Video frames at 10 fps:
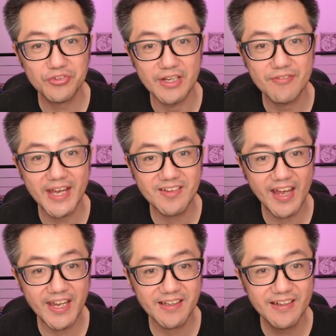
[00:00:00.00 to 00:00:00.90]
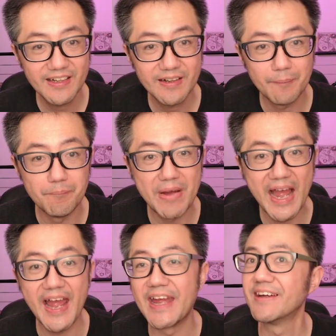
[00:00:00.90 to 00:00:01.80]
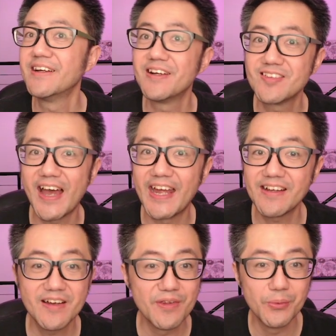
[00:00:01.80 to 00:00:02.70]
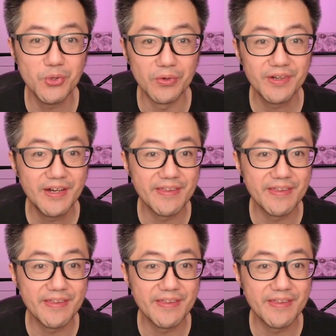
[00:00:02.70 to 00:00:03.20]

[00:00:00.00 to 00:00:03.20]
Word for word: So if they take, bang, take the rook.